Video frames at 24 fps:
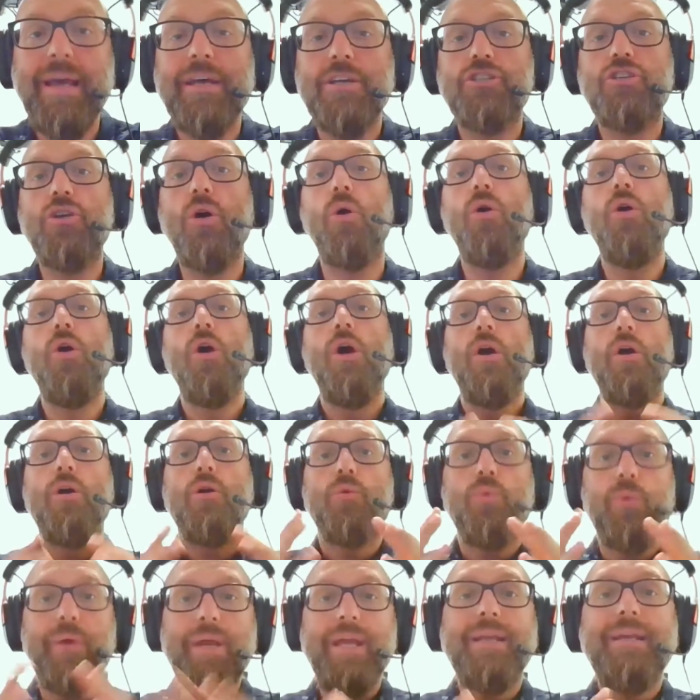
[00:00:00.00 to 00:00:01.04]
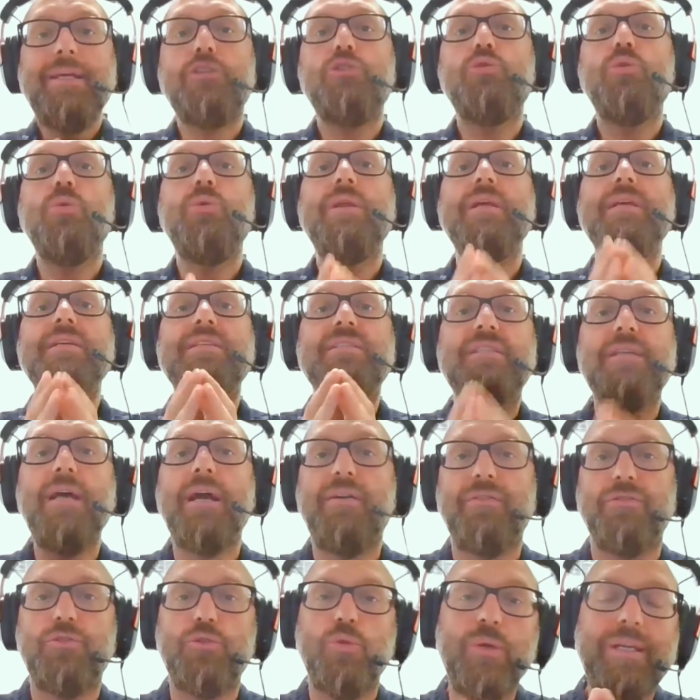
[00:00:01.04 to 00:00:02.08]
So we need to
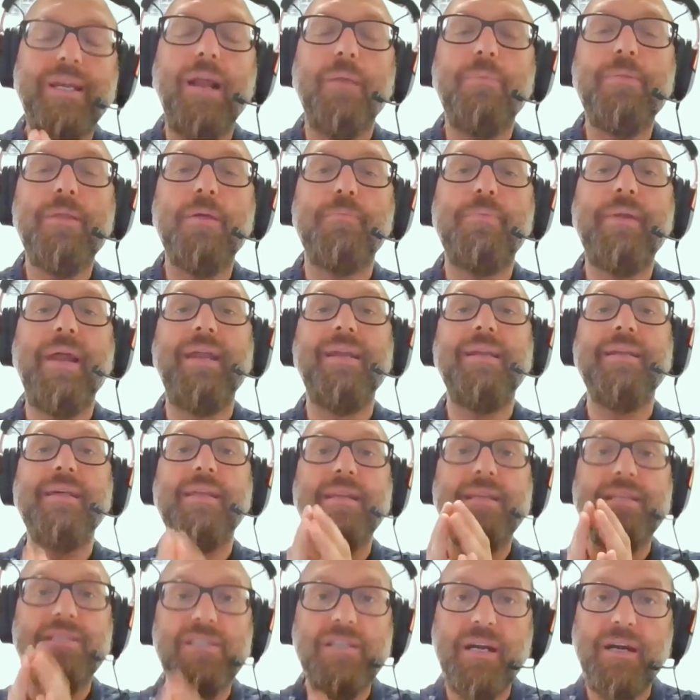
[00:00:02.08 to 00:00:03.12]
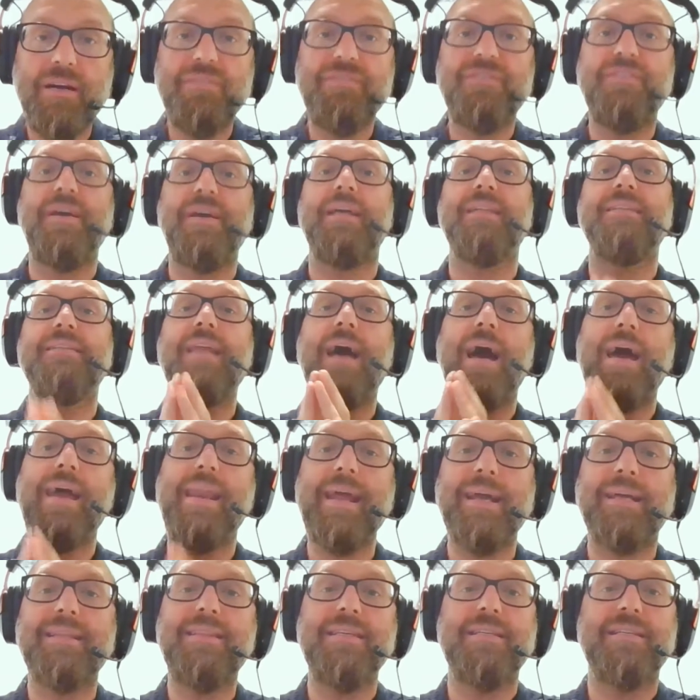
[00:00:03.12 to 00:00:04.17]
reserve, to help the brain reserve and
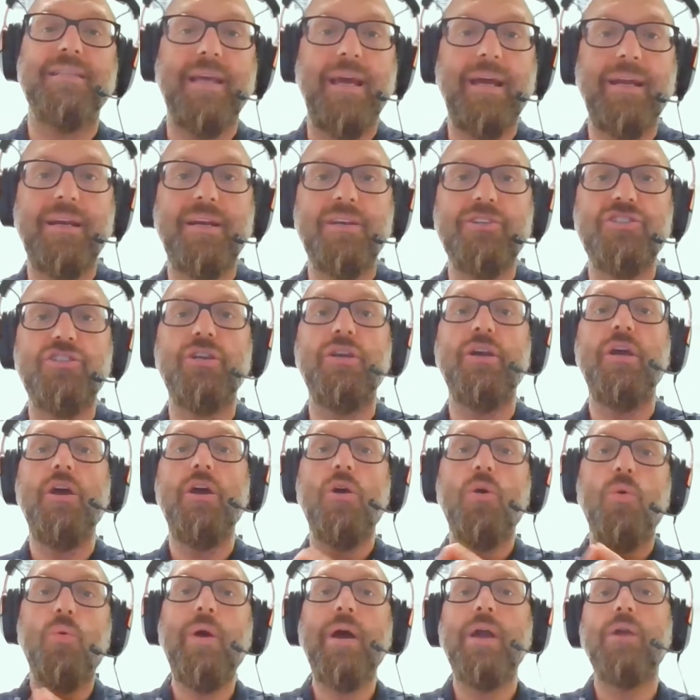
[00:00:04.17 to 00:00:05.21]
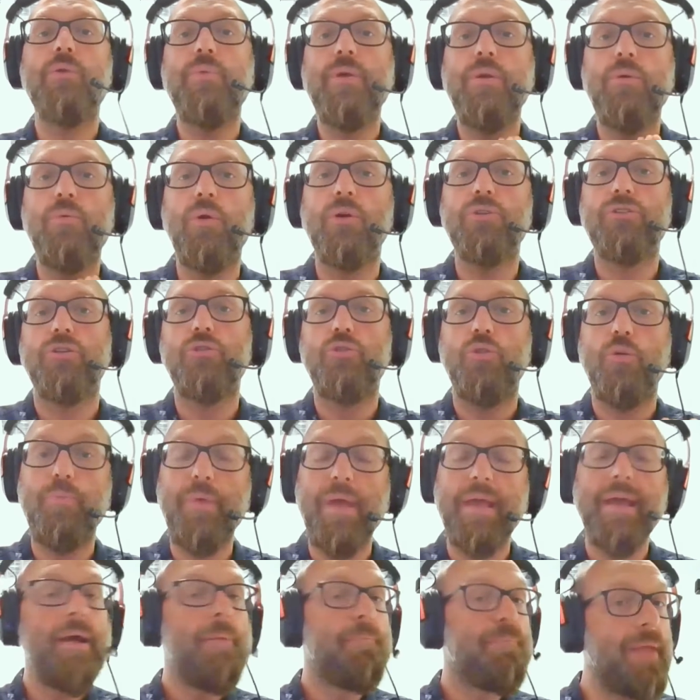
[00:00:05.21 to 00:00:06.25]
direct this energy where we want it to
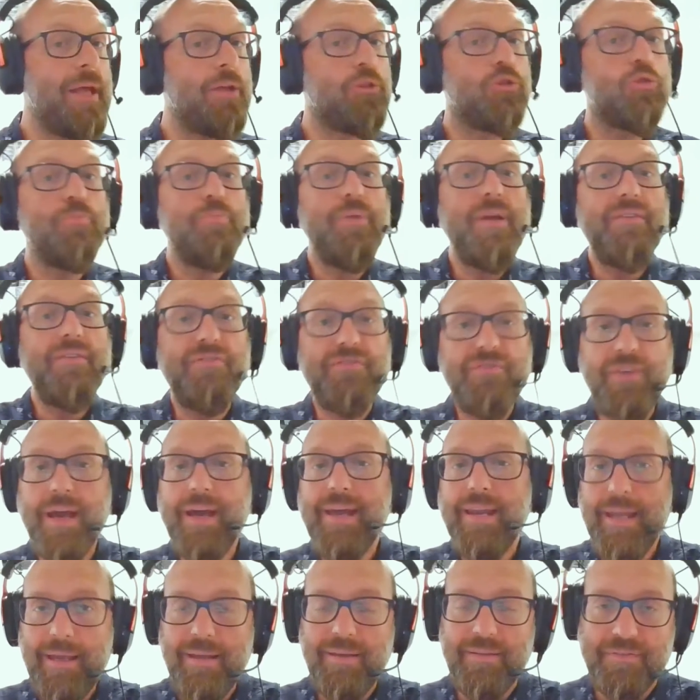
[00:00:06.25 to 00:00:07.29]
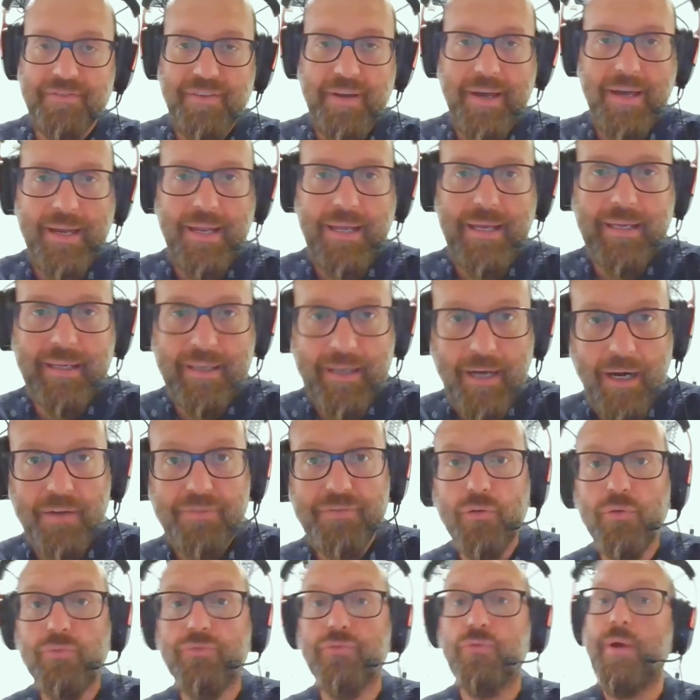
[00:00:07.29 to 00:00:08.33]
be. And to be very, very
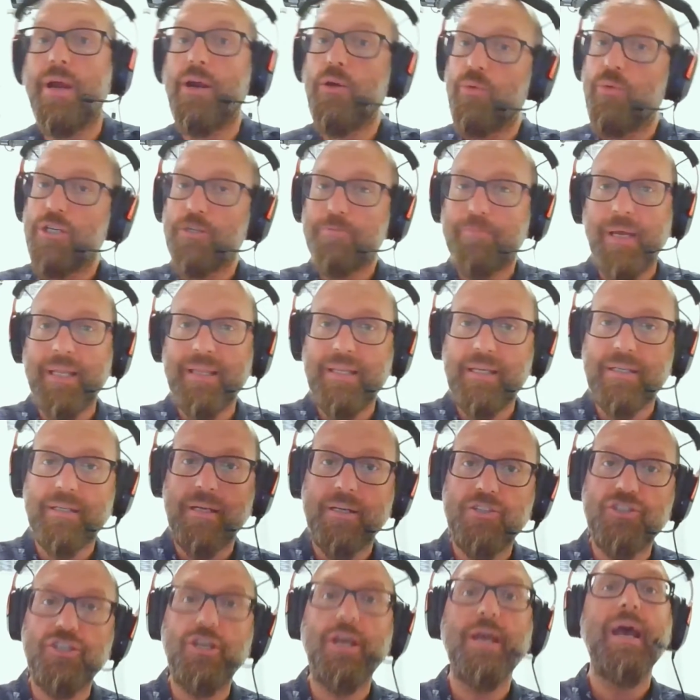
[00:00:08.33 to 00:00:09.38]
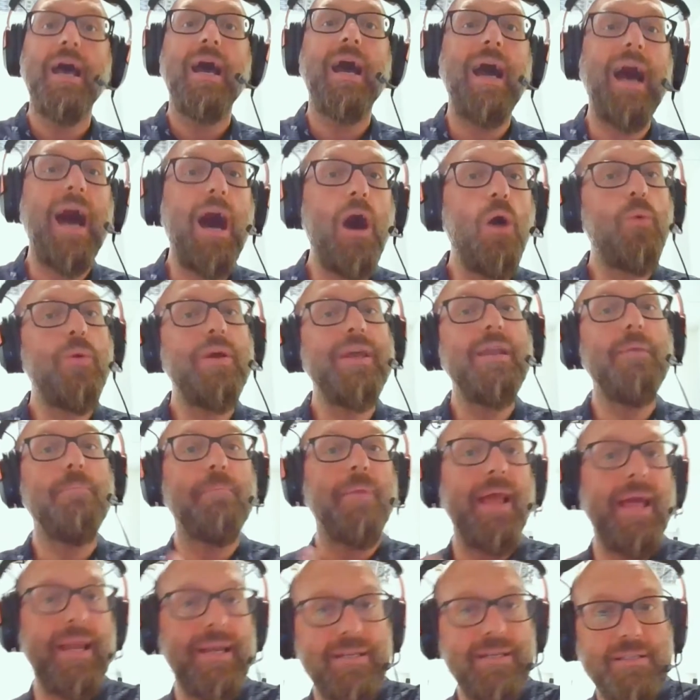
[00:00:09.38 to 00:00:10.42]
careful of where we spend this energy, how we
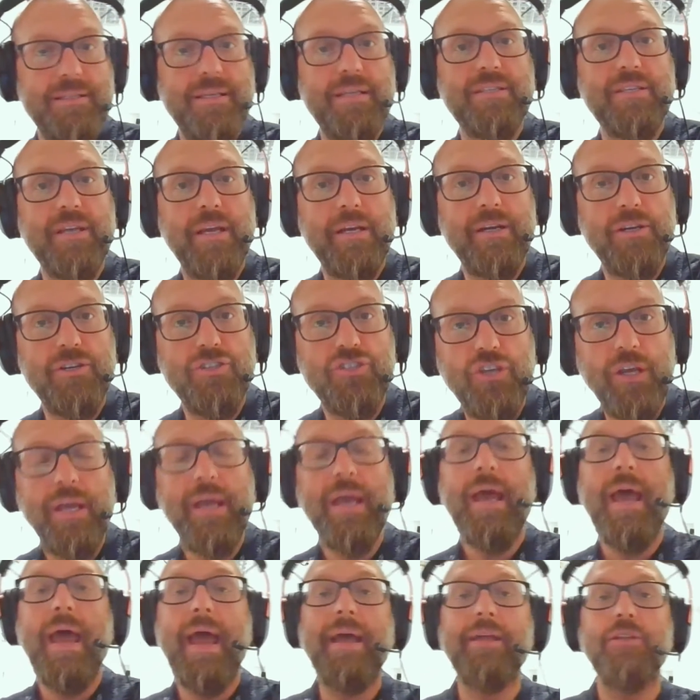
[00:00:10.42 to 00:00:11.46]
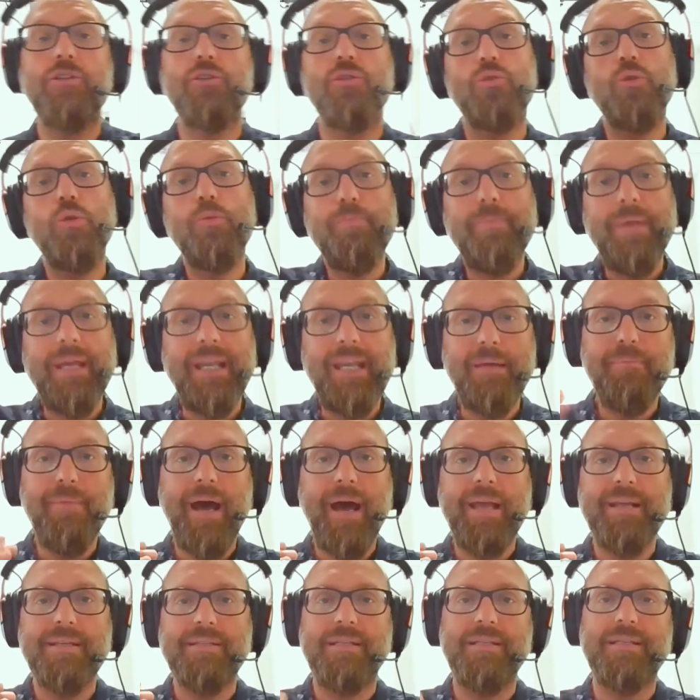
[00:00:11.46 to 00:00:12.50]
replenish this energy, and to
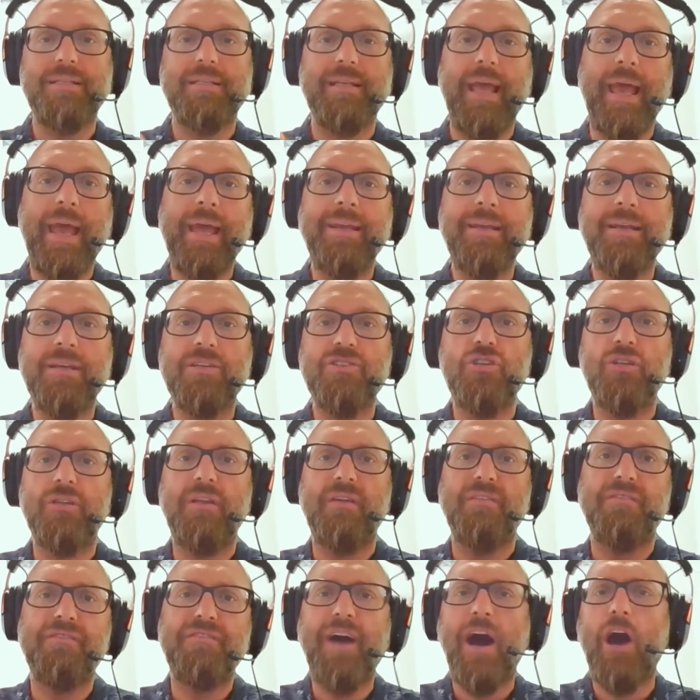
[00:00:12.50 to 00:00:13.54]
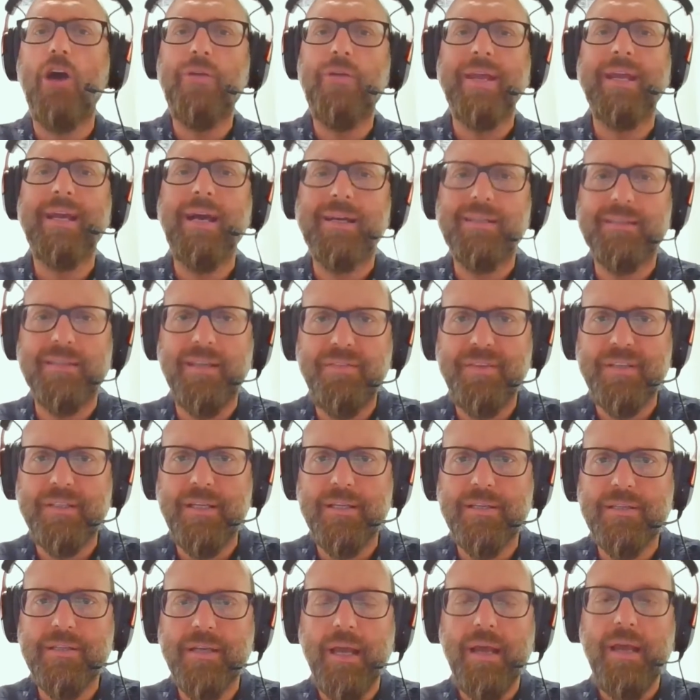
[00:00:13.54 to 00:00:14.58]
minimize these energy devouring
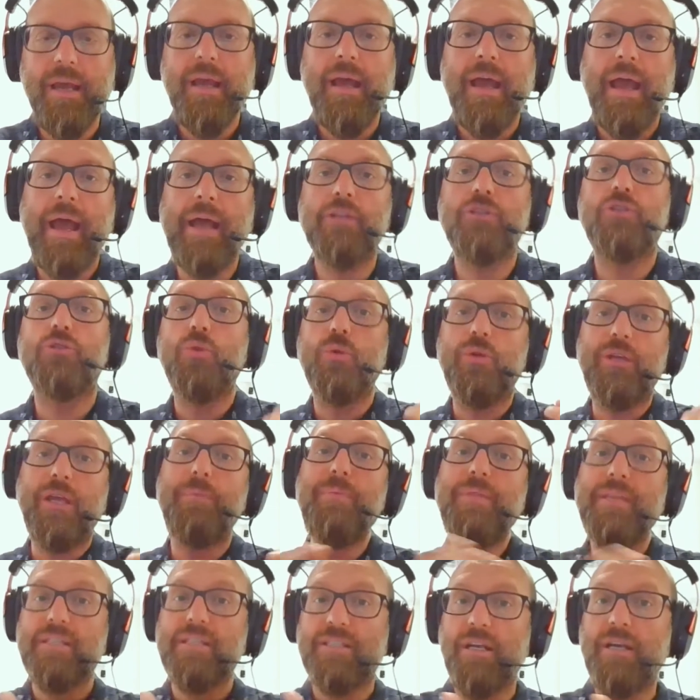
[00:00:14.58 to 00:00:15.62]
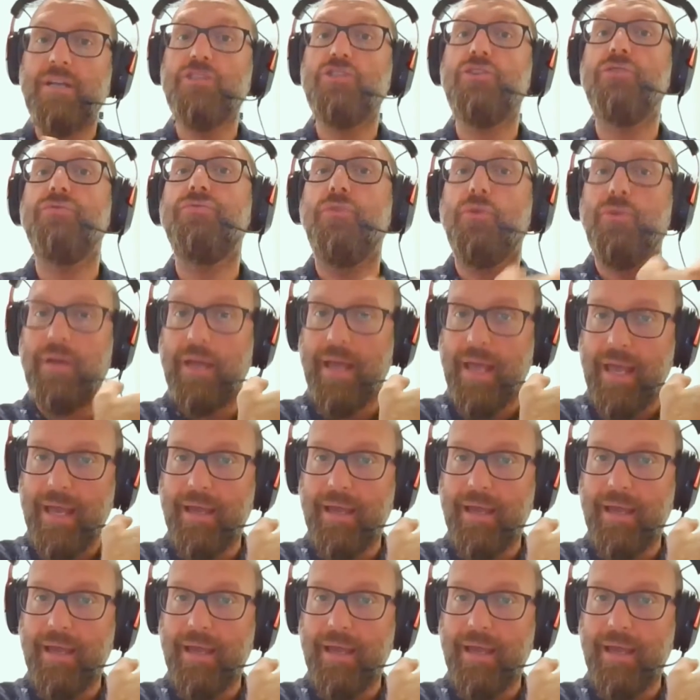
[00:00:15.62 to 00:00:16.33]
activities, and to keep this energy for